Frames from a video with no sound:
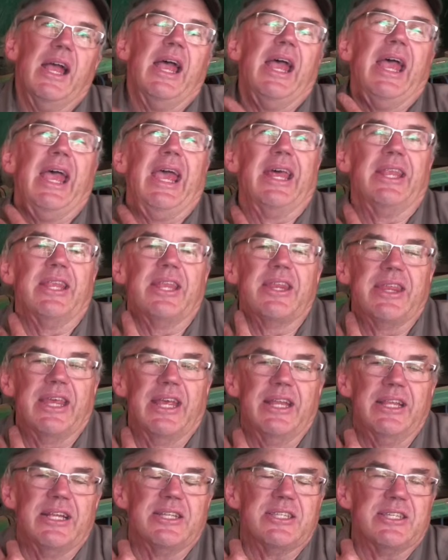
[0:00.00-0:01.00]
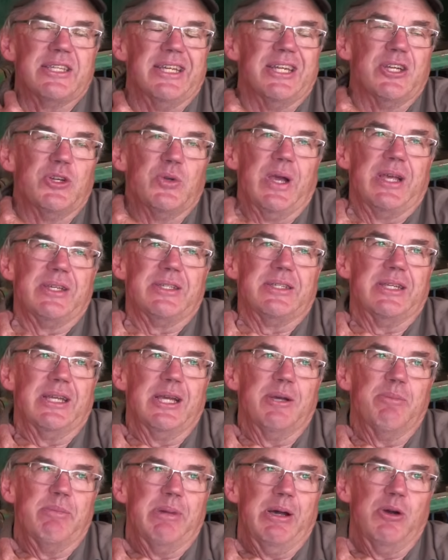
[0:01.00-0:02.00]
And the thing that's interesting
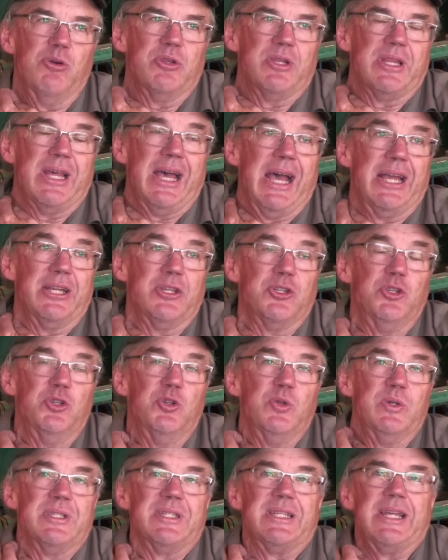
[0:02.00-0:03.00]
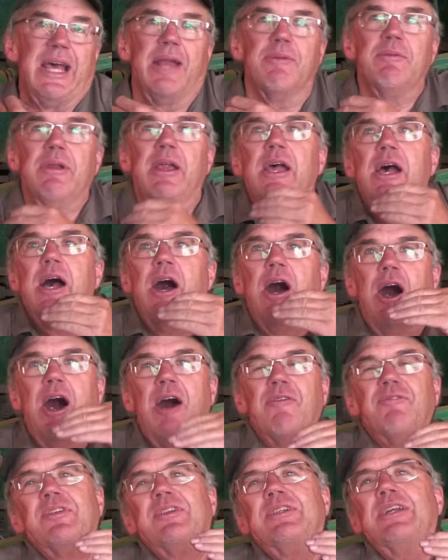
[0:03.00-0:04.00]
about that too is that
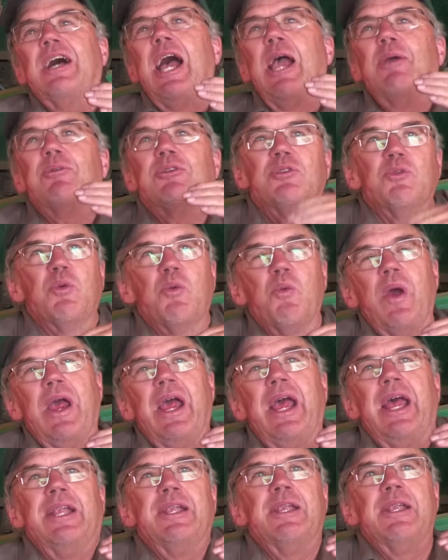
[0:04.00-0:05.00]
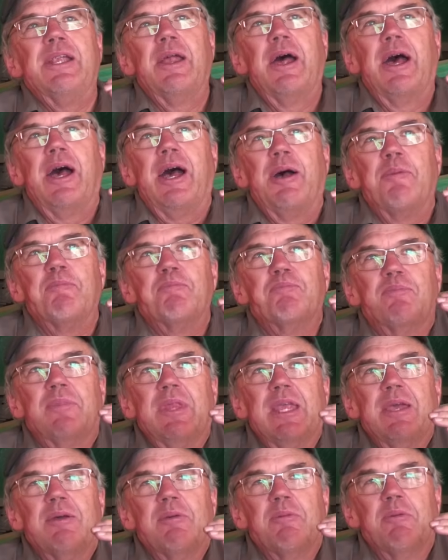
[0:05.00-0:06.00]
oftentimes when
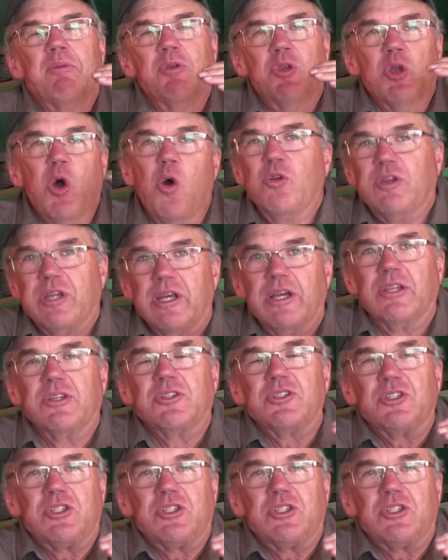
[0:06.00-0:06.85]
no-tillers